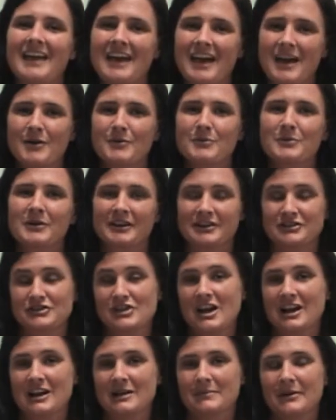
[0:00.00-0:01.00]
now we're going to
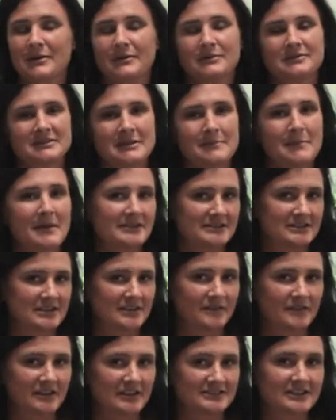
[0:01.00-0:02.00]
talk about some
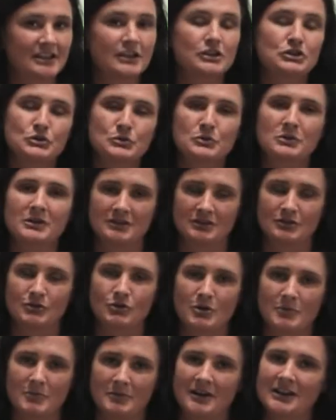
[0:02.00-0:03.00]
activities that you can
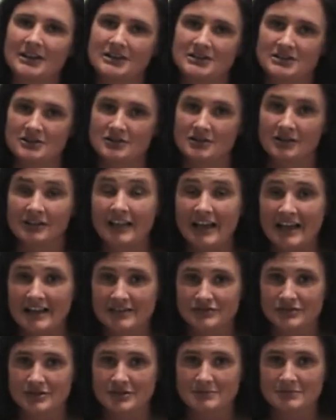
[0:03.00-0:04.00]
incorporate into your
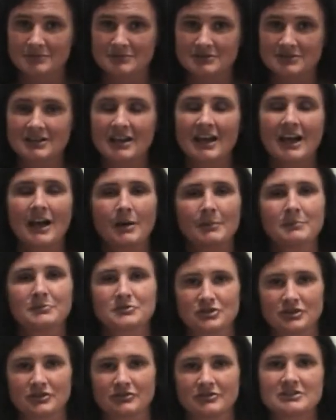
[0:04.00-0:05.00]
classroom to help
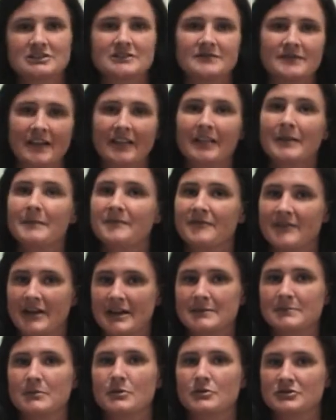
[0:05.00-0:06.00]
children develop
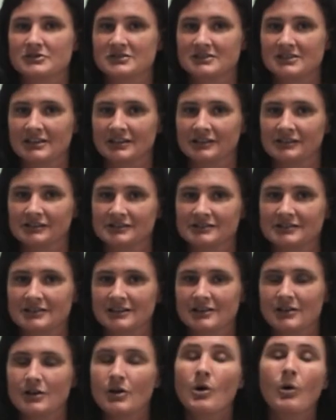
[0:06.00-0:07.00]
fine motor skills
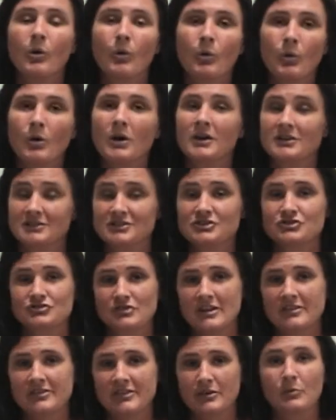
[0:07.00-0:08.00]
or to
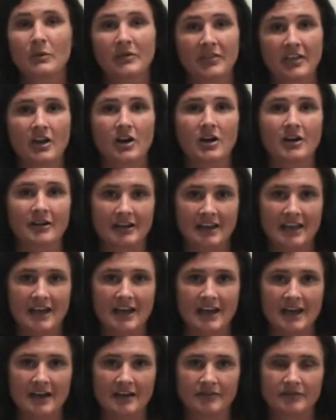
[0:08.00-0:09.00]
strengthen what they already
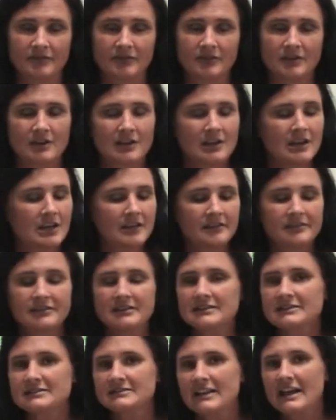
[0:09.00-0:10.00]
have.
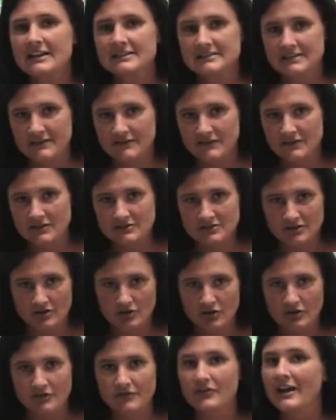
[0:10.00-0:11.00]
These activities are
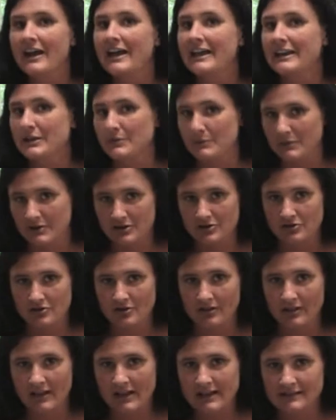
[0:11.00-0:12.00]
good for anyone in your
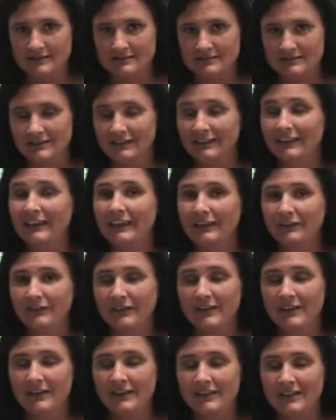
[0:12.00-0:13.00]
class,
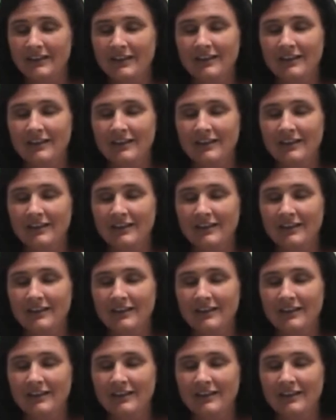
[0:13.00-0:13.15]
even